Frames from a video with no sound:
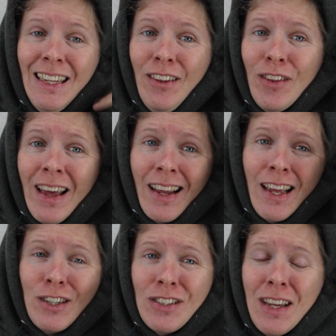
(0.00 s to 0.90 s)
either that
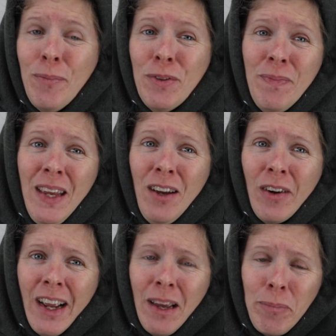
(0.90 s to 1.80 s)
catches up with me, or
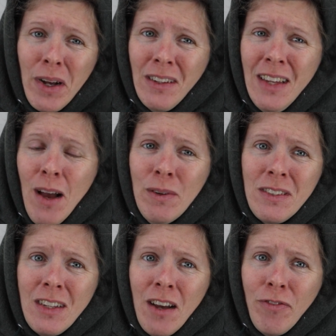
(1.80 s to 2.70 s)
I get bogged down with
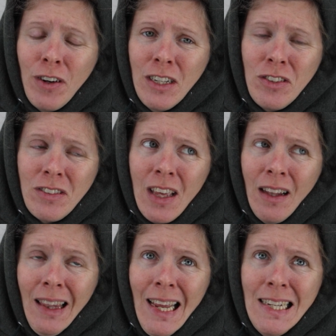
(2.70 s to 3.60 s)
stuff, or I just
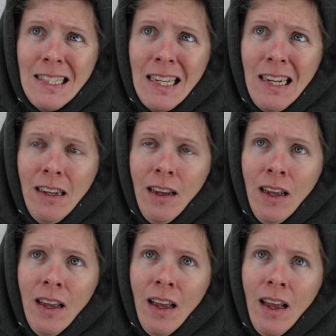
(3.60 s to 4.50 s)
get lazy.
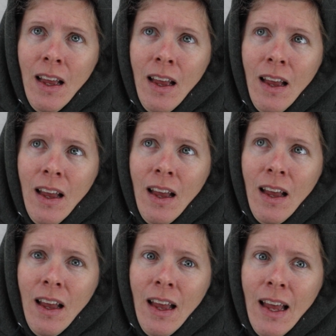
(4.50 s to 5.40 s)

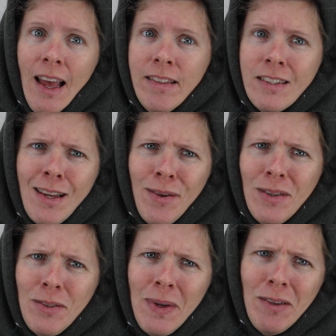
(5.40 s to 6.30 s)
At the same time,
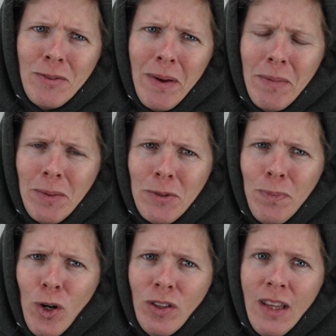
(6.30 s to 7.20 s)
this weekend was my mom's
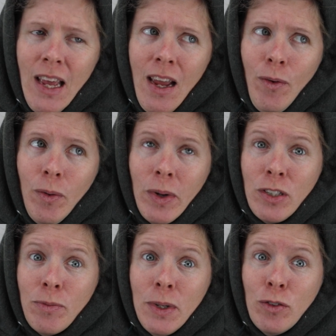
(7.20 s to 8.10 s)
birthday. We went
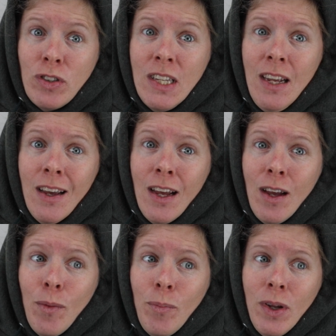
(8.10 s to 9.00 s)
to a
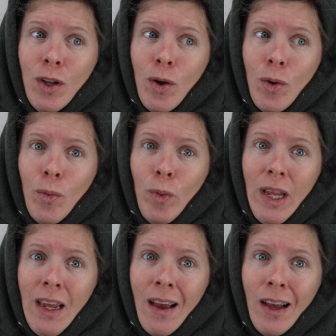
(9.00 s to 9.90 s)
museum.
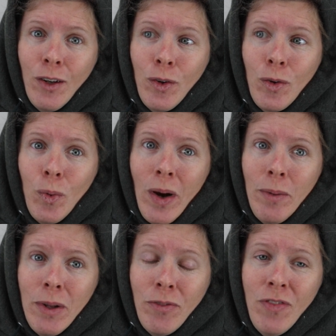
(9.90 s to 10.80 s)
We had quite
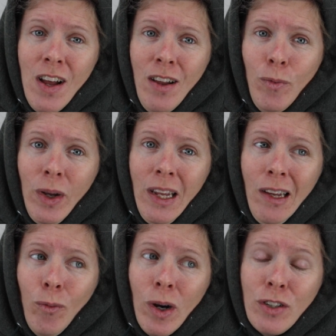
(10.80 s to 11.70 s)
a bit of fun.
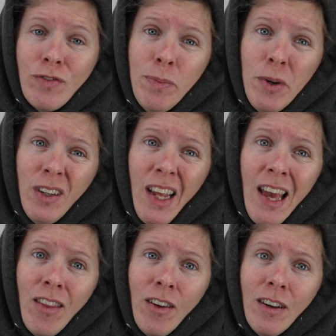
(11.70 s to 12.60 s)
We watched football
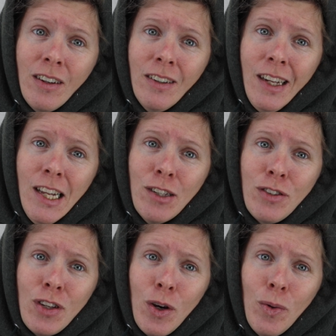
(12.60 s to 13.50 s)
together, you know,
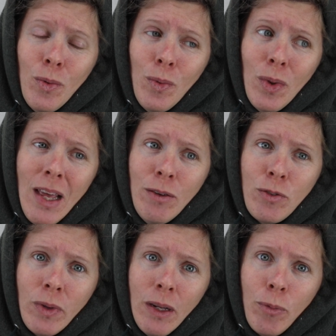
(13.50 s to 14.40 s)
so that
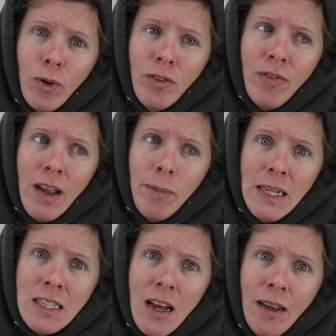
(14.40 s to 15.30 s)
was really important family
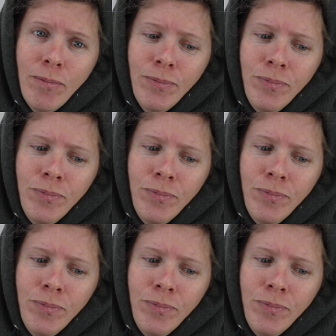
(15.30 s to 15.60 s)
time.